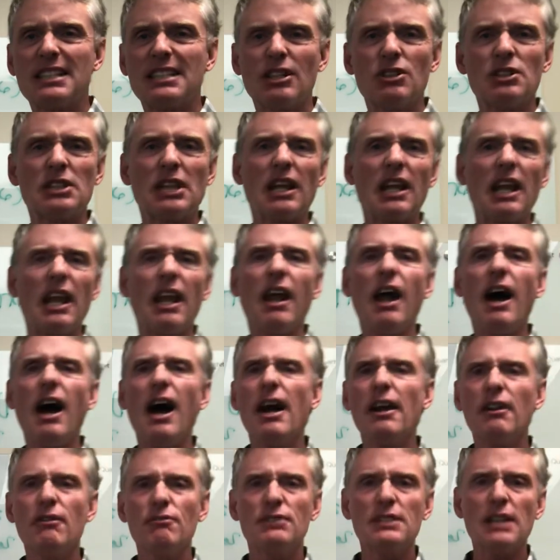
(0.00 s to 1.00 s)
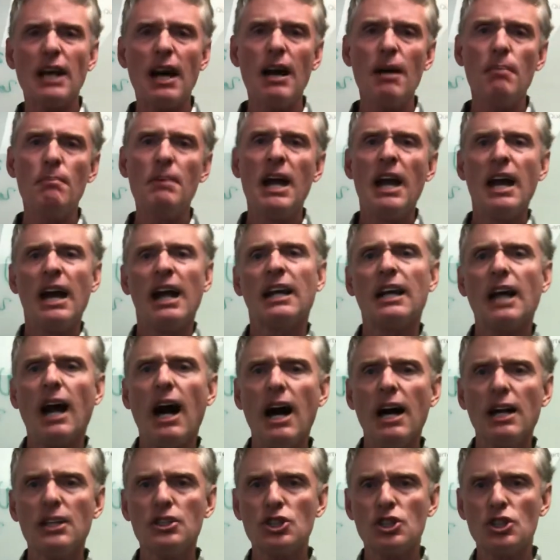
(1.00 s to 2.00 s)
there's a lot of time
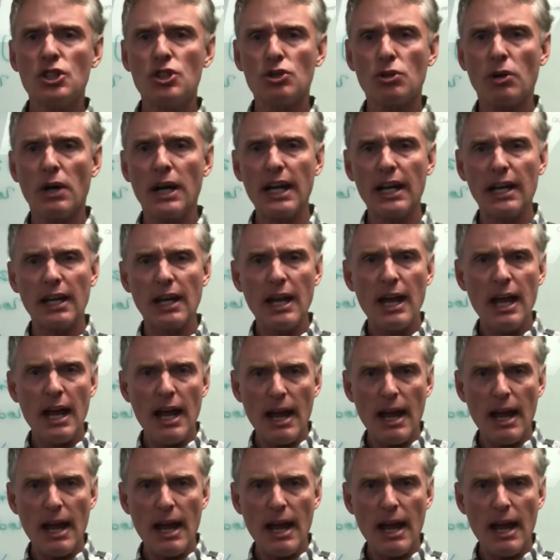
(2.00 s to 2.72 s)
concentrating